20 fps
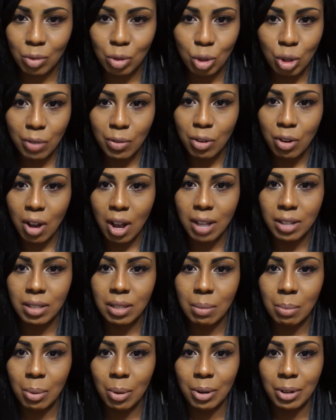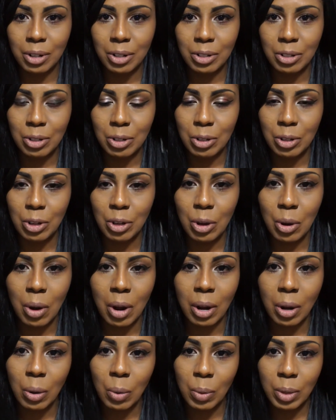drove across the border to New
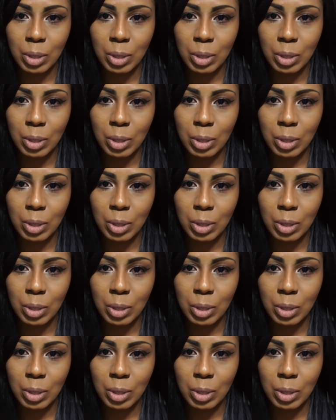York.